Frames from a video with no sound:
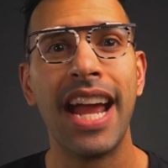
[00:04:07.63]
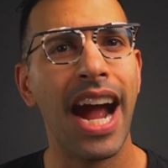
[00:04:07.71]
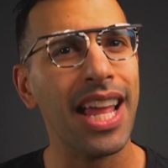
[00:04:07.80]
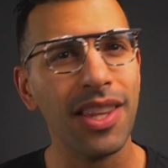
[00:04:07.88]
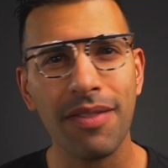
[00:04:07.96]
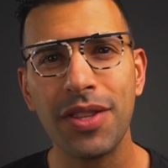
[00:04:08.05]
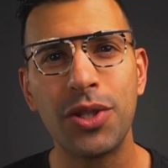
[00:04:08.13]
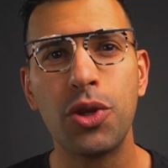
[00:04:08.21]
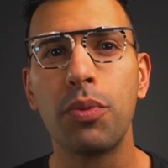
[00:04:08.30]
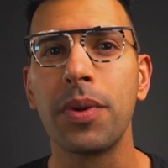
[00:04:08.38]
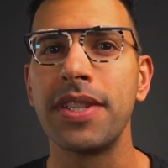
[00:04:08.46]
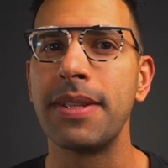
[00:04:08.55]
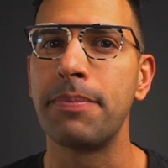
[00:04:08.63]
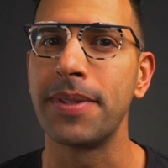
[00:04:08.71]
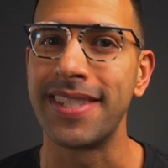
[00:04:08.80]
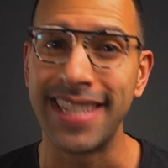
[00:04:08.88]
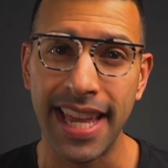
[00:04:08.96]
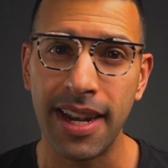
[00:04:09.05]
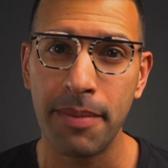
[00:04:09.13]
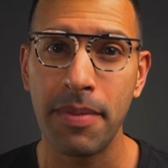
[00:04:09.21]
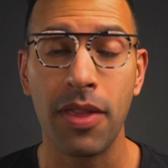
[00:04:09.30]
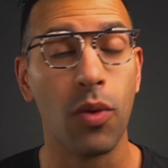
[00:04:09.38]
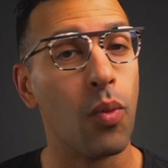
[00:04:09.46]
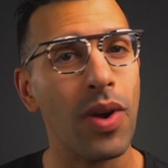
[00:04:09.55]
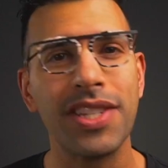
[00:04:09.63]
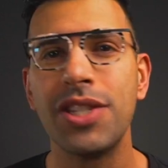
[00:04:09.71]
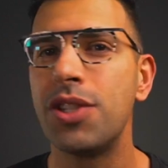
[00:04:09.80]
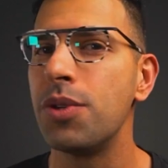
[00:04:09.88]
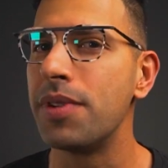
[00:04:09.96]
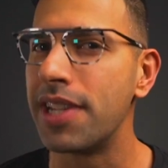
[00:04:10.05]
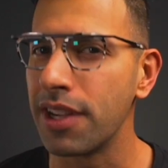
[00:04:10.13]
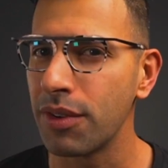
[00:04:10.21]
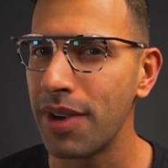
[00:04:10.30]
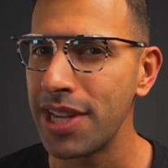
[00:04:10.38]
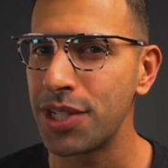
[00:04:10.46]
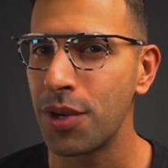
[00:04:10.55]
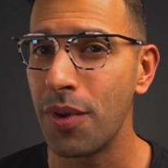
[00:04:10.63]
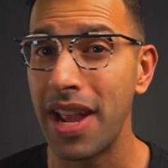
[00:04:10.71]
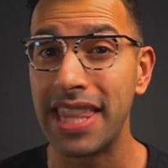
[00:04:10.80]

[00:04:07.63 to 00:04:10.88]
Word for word: I love the super simple setup, the one to two gear ratio,